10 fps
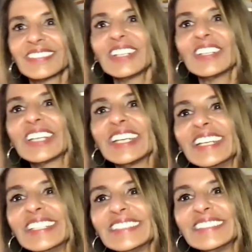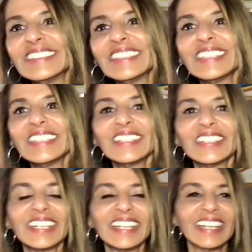Okay.
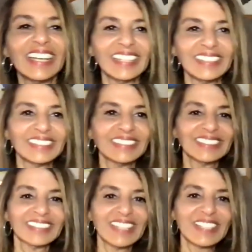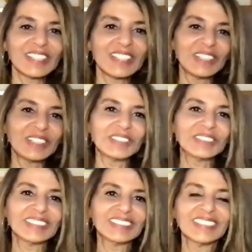Okay. So
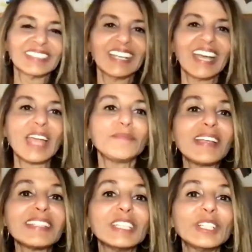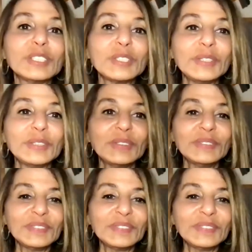I pass it on to you,